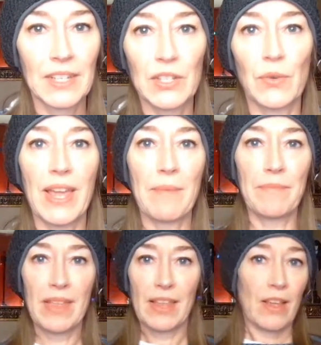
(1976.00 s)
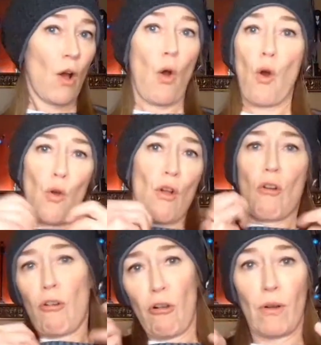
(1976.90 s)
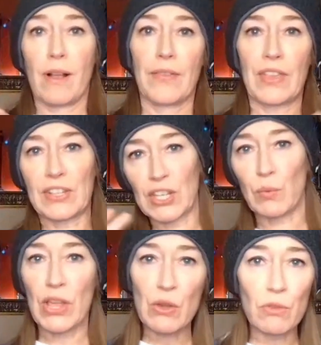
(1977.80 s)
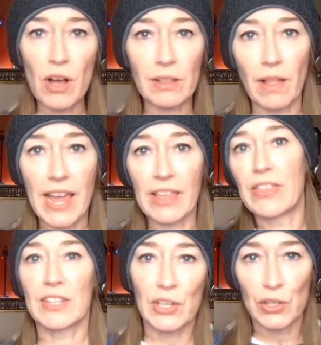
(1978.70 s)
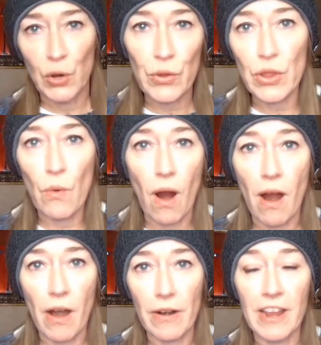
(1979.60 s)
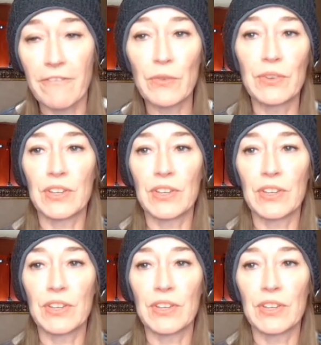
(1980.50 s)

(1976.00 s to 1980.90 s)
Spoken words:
So him, oh, this is what you look like. This is who you are if you